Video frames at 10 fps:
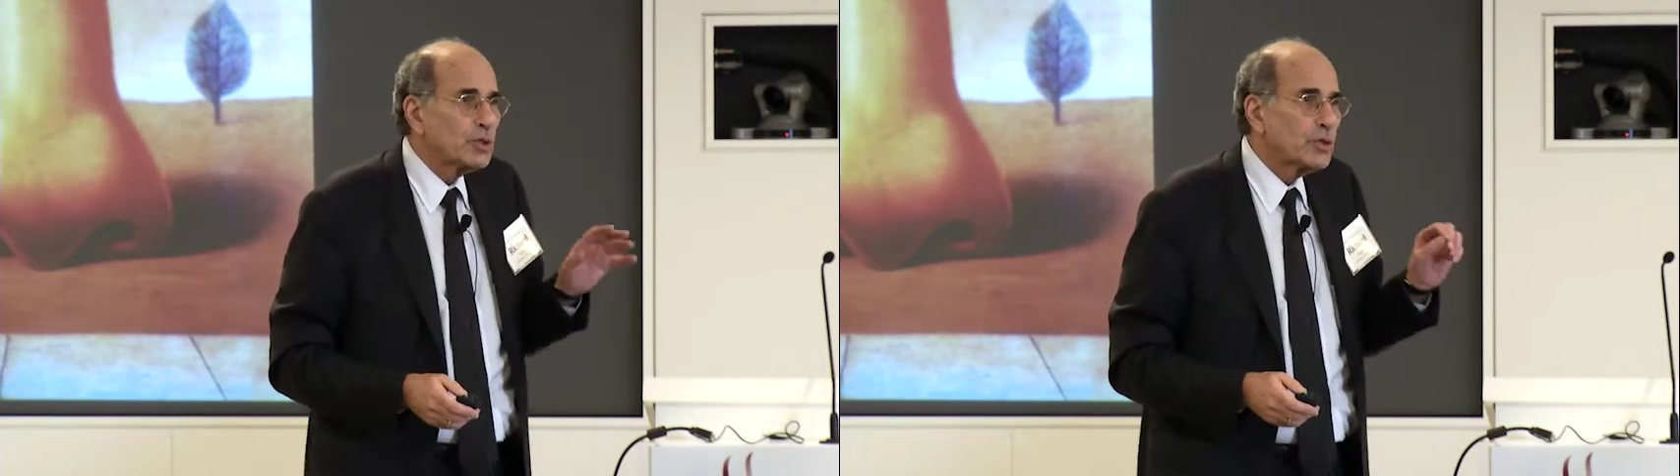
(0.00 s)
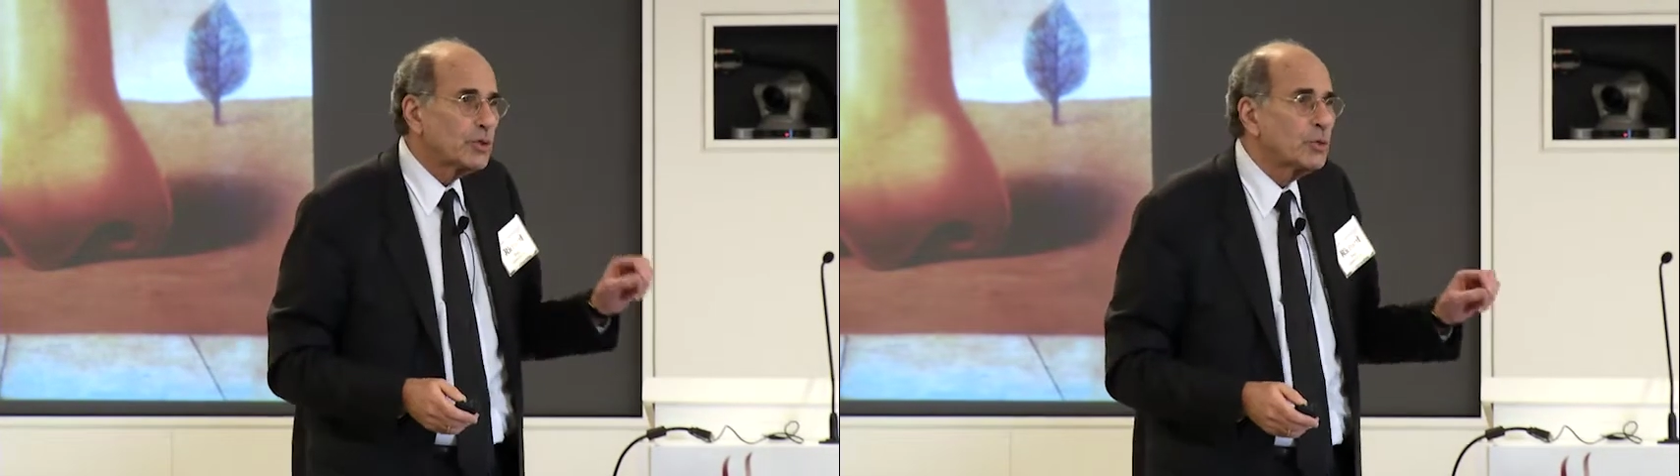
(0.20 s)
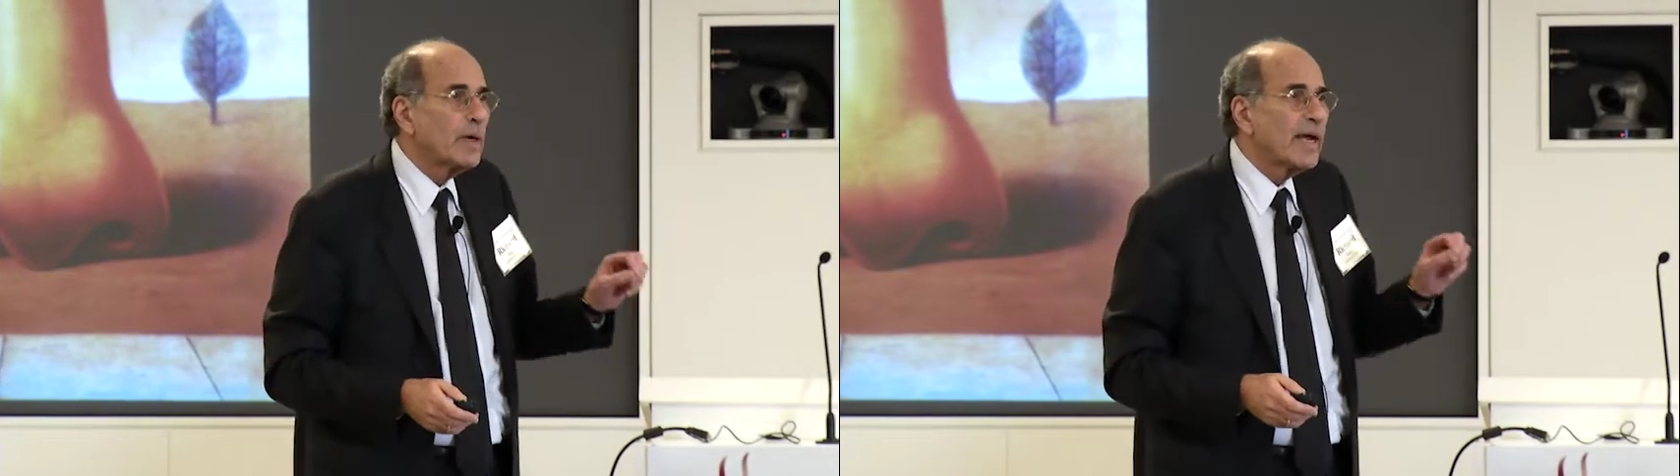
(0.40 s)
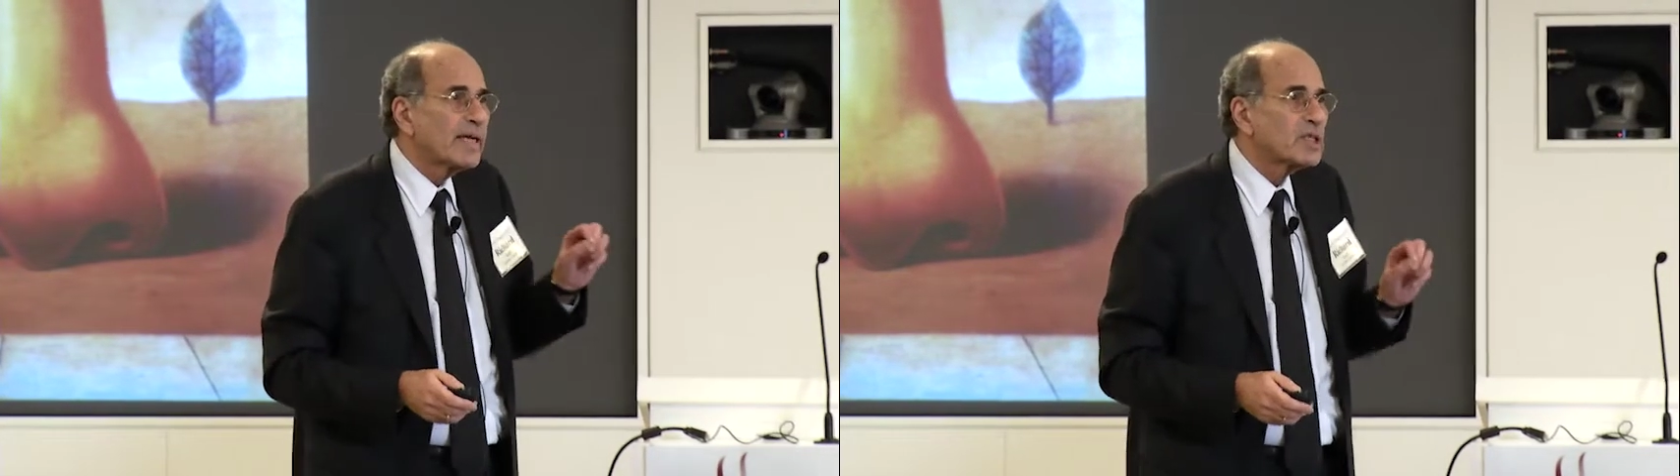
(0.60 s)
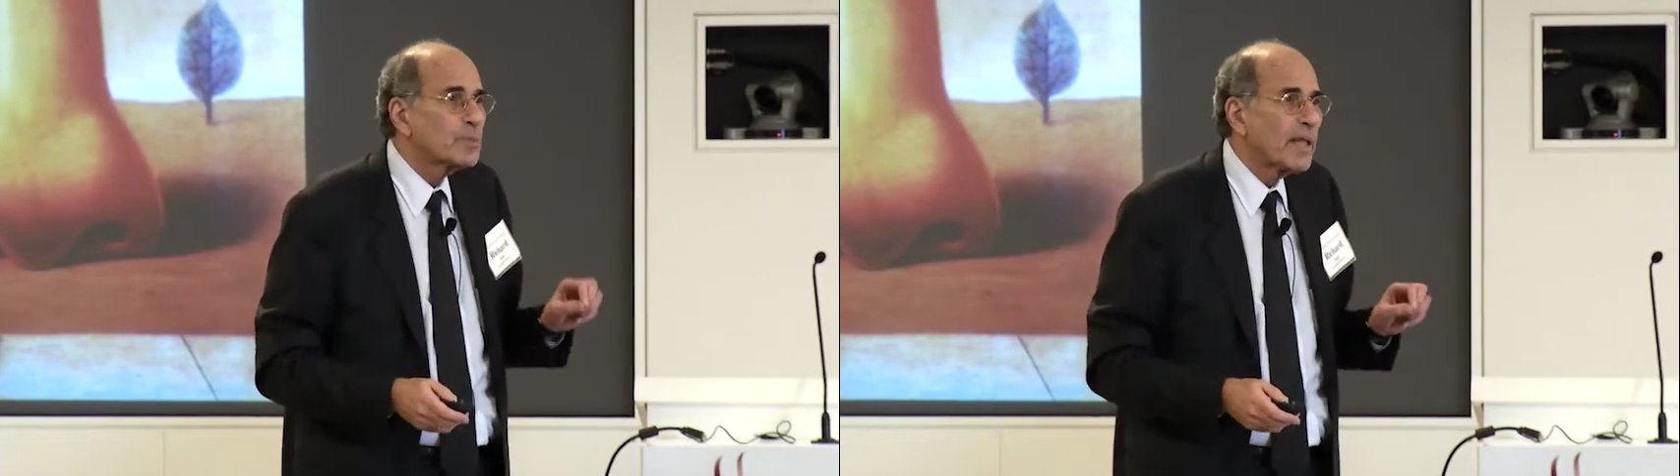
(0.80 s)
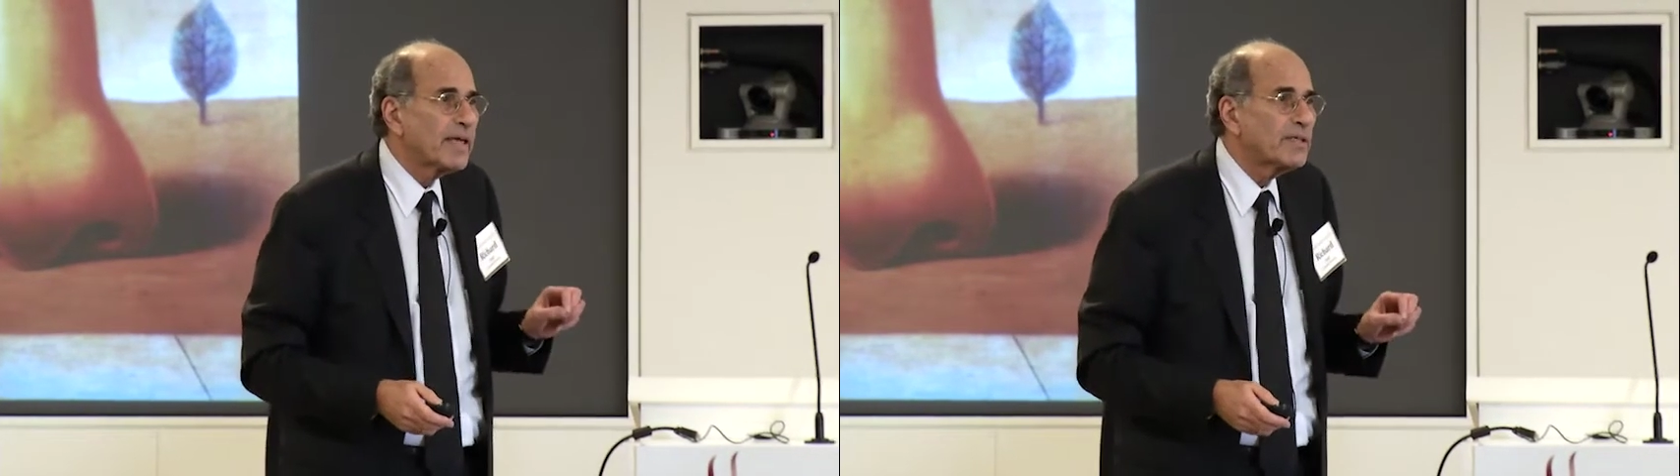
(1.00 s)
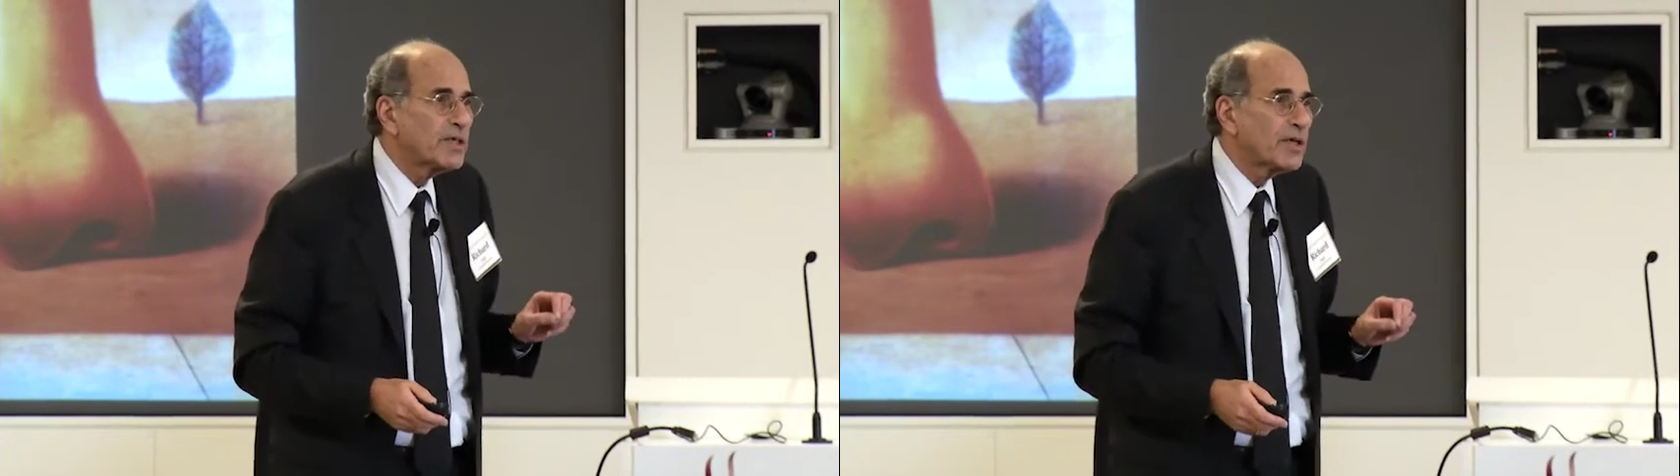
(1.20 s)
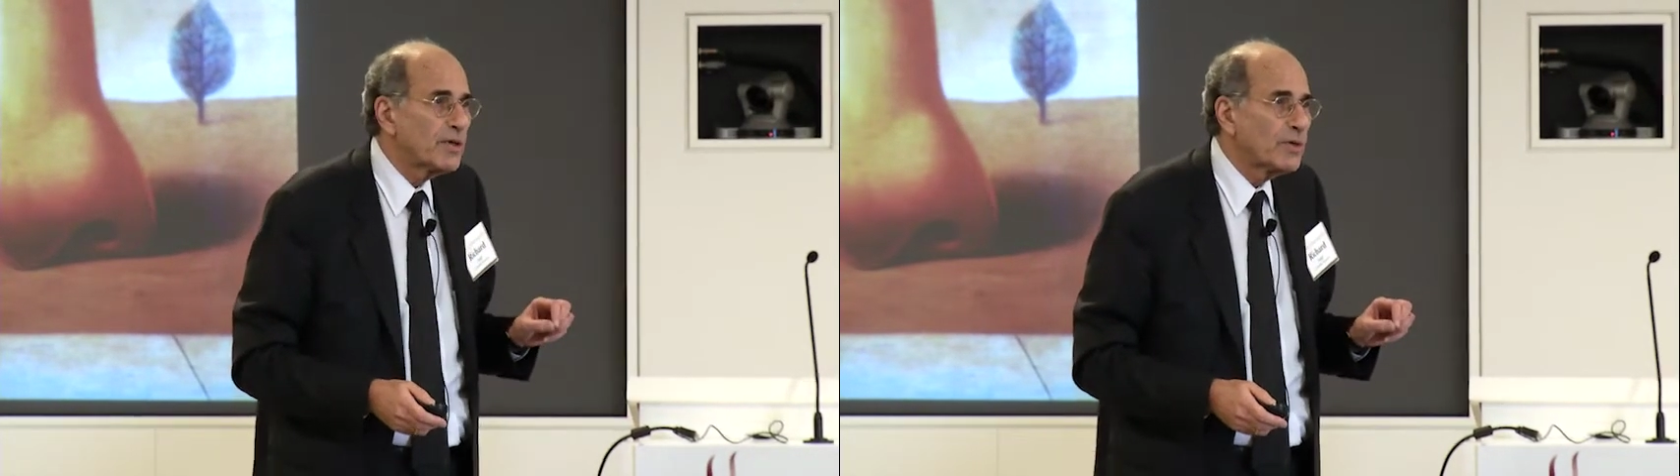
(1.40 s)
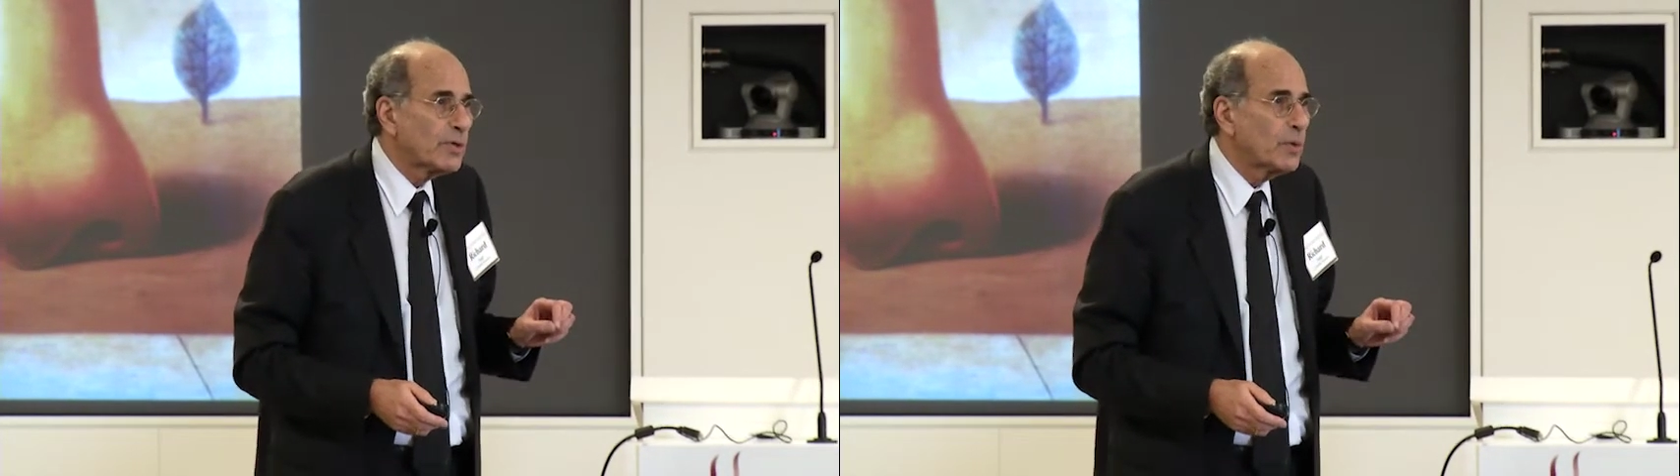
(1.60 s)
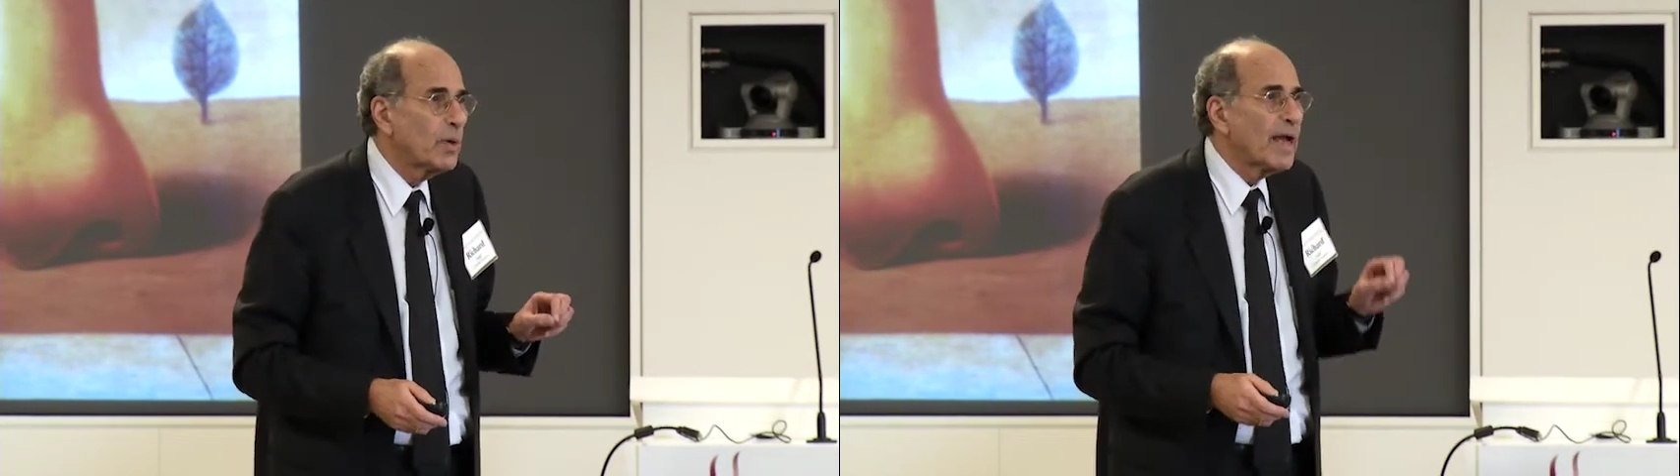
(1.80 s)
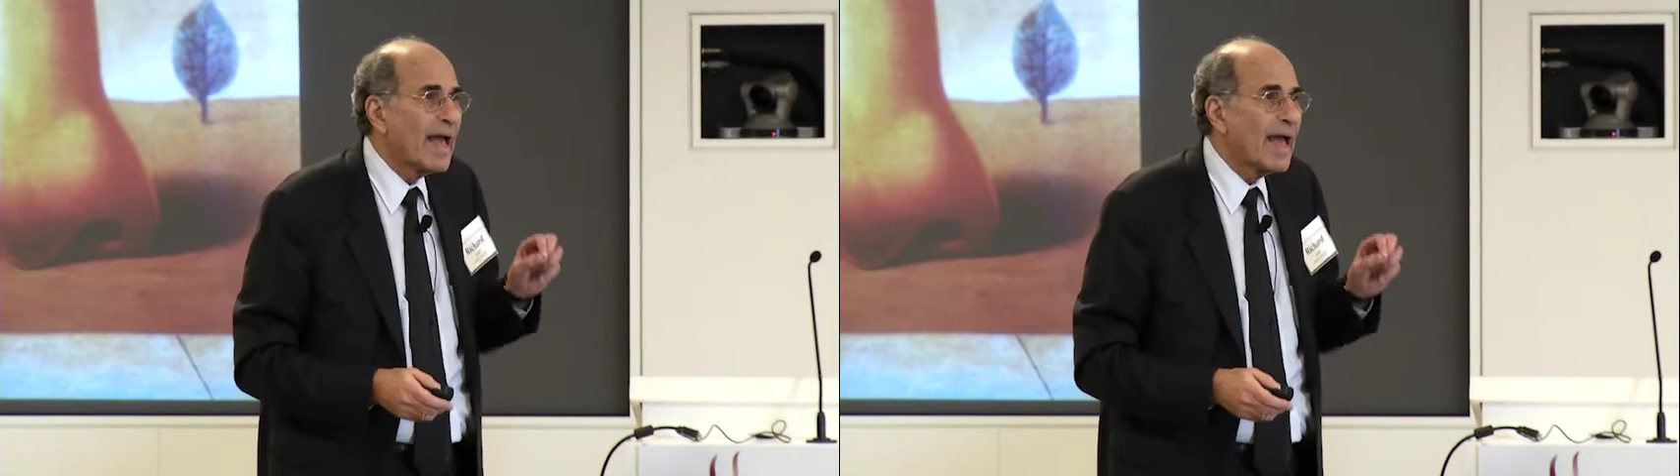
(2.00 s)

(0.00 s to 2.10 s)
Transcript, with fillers: to explain to you